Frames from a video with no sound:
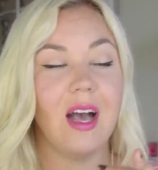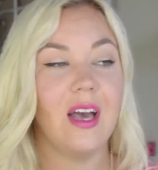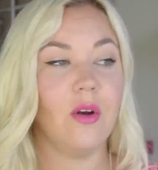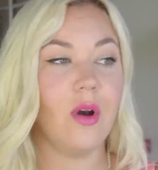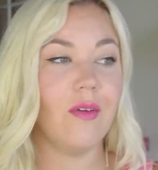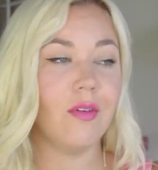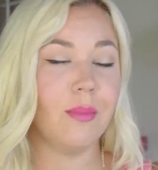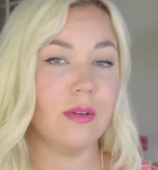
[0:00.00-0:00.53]
I
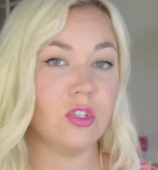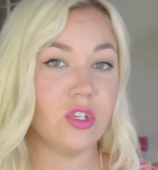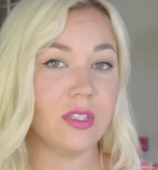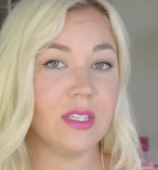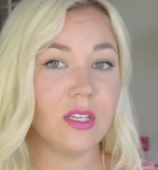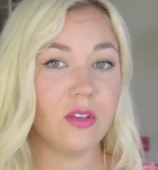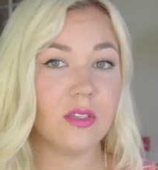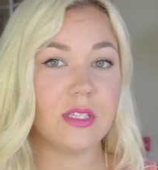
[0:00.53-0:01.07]
don't have a bunch of
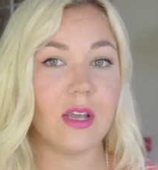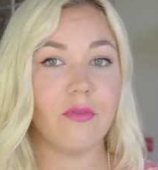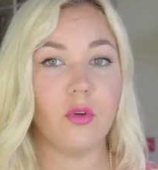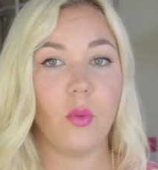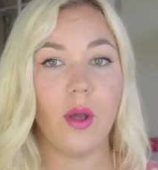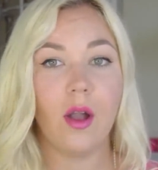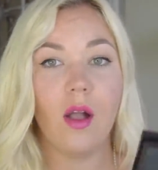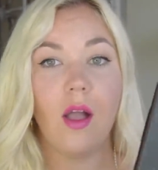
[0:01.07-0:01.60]
singles
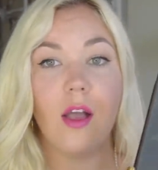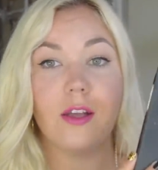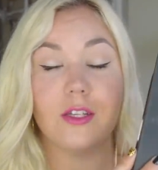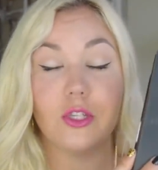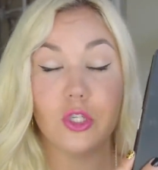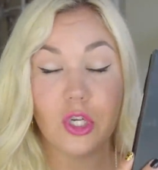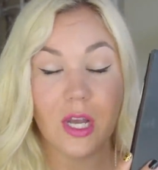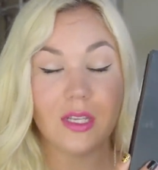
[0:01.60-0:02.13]
everywhere,
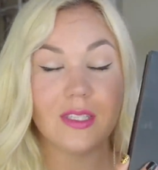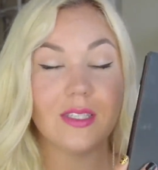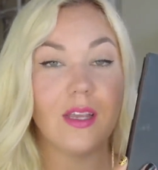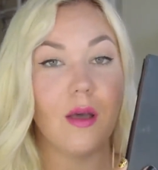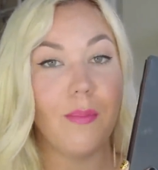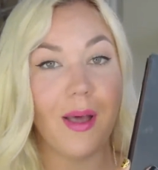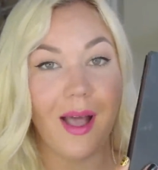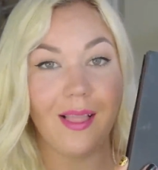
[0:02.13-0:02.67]
just
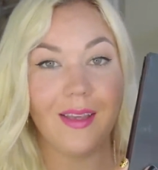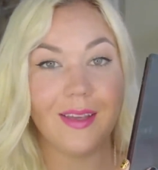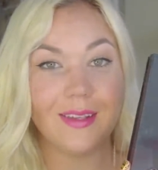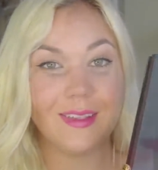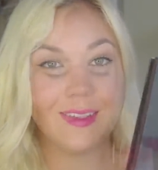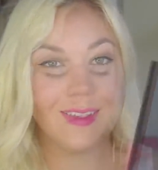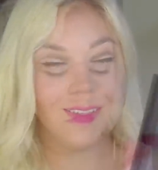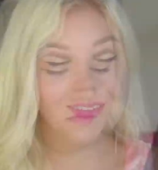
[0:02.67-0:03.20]
a
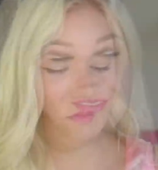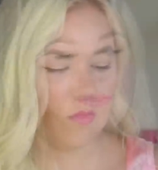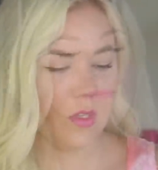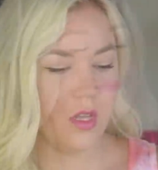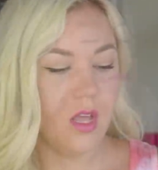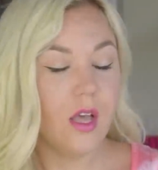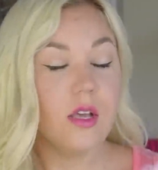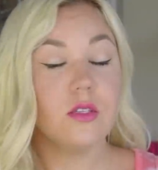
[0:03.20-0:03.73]
palette.
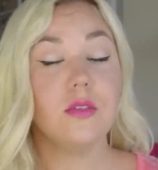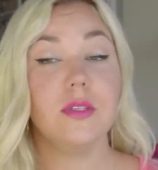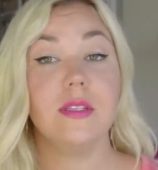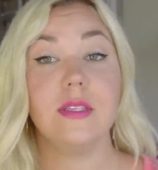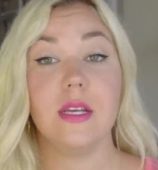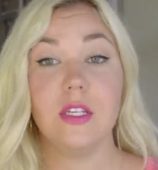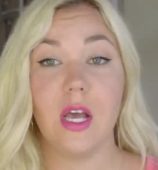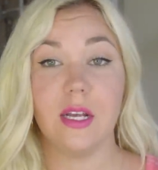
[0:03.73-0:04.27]
So
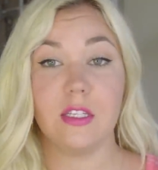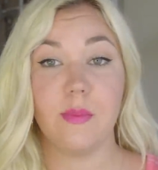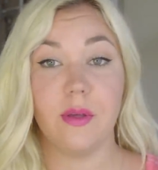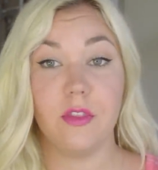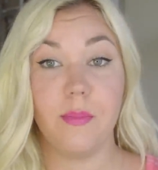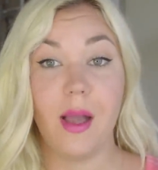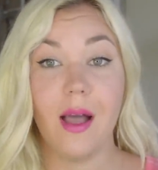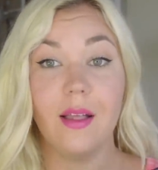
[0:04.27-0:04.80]
since I talked
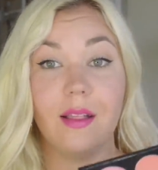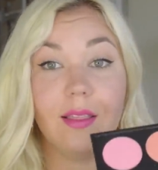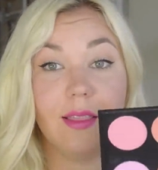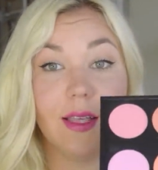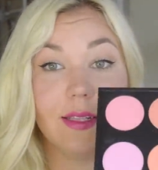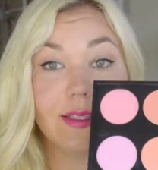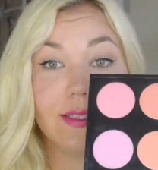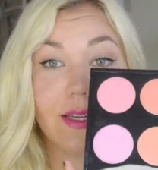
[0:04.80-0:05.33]
about the palette,
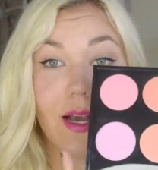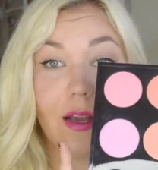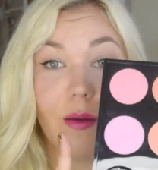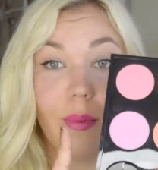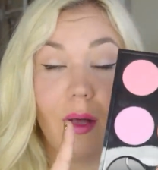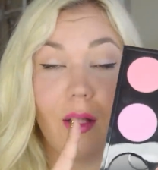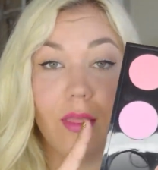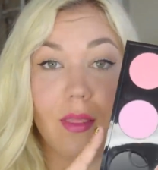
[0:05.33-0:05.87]
let's talk
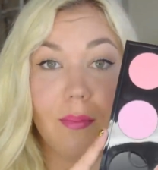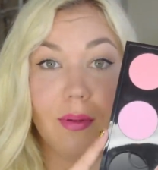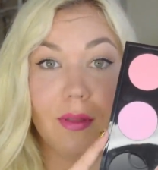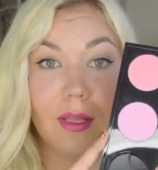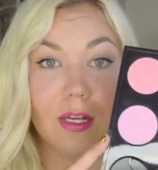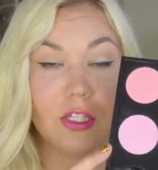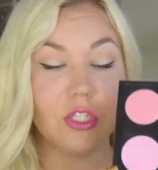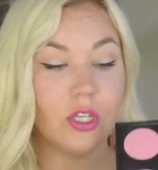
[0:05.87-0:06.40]
about the
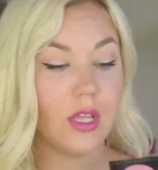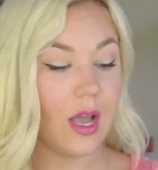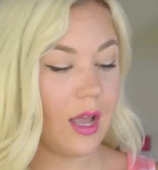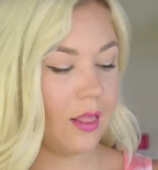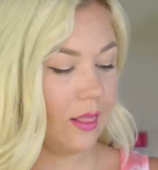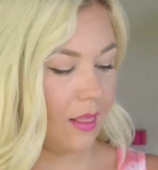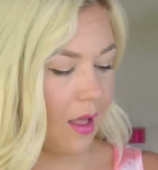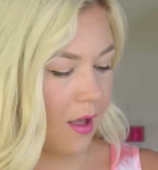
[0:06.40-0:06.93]
blush
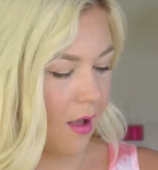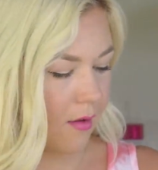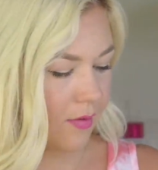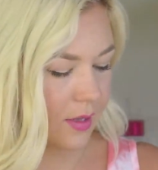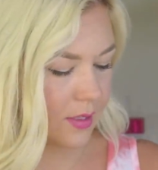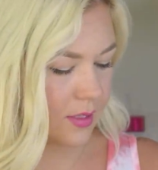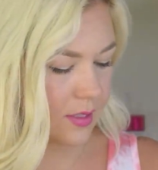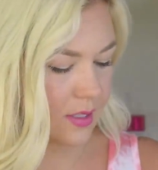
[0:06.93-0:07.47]
I love
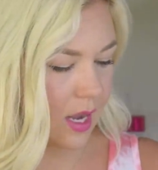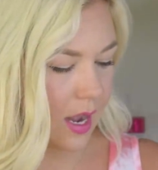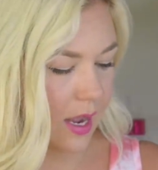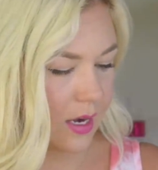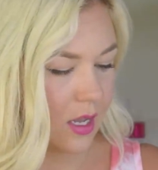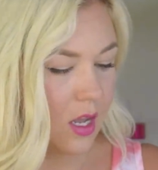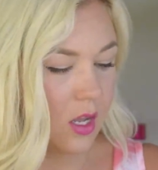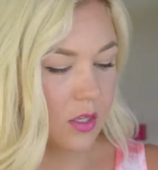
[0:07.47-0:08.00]

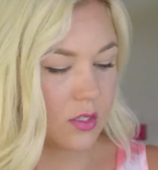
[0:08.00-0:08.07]
inside.